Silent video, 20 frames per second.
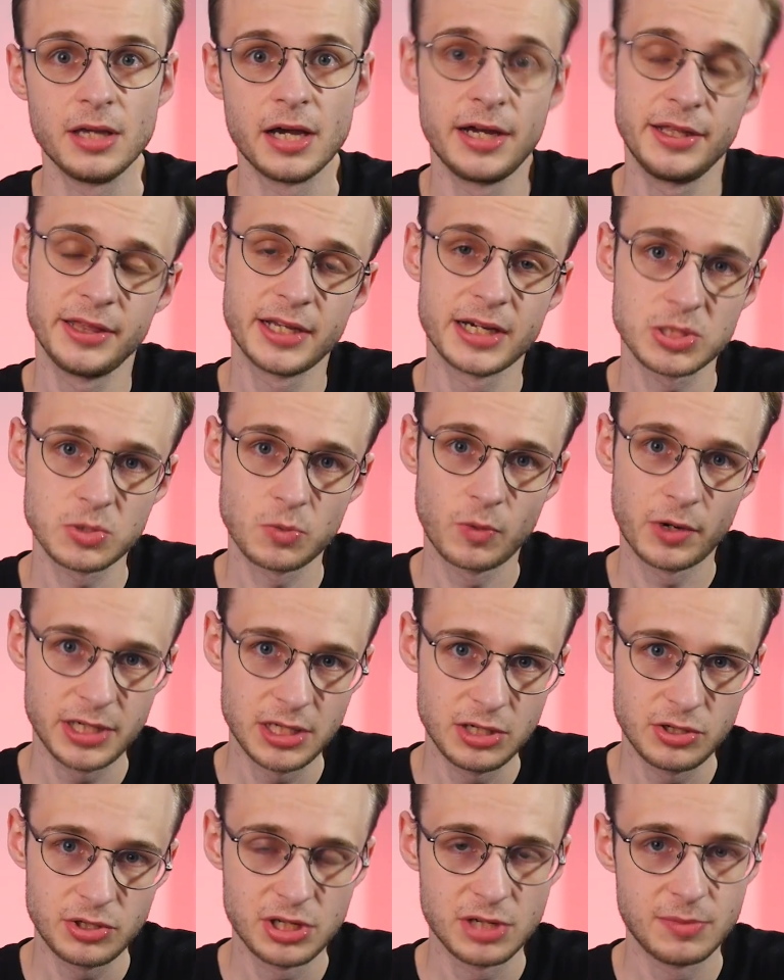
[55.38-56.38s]
And that's why
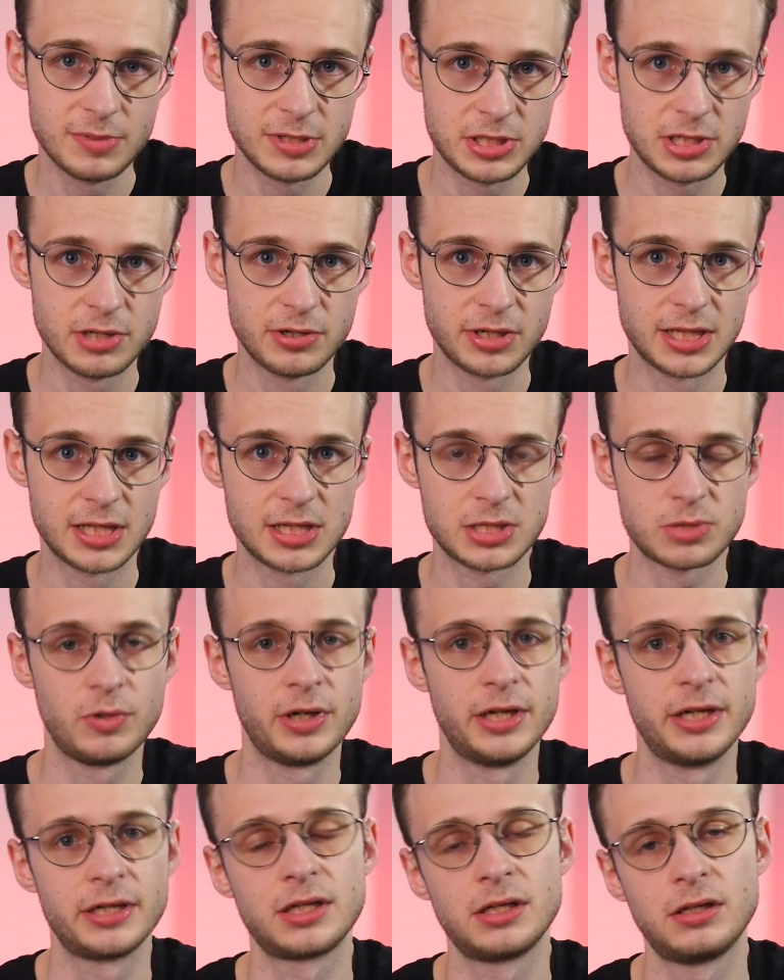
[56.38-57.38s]
YouTube is doing this
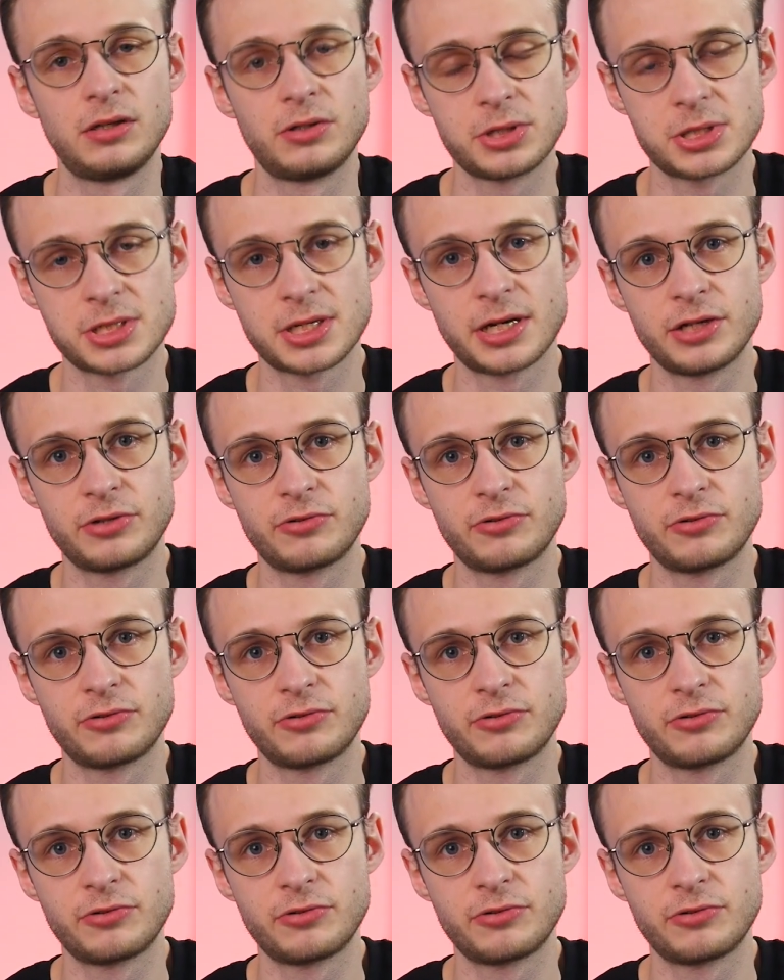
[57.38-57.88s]
work alongside